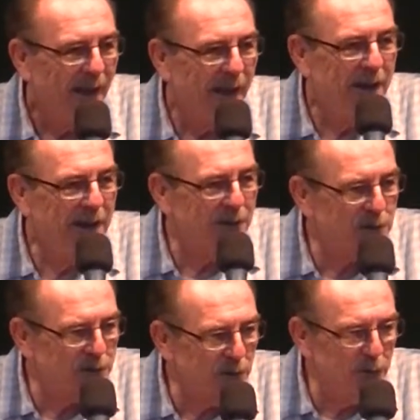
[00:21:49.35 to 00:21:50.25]
and he'll
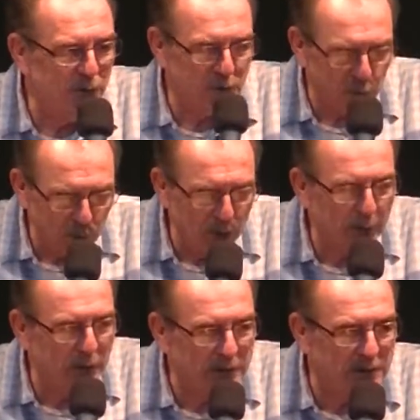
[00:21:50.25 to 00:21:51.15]
su-
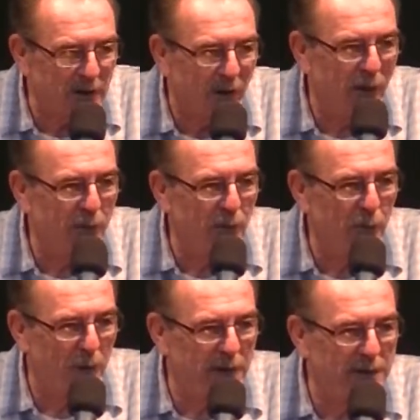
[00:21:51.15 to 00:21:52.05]
truly be sorry
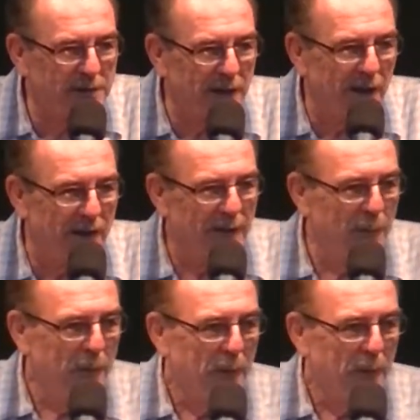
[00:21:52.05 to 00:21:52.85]
for what he's done.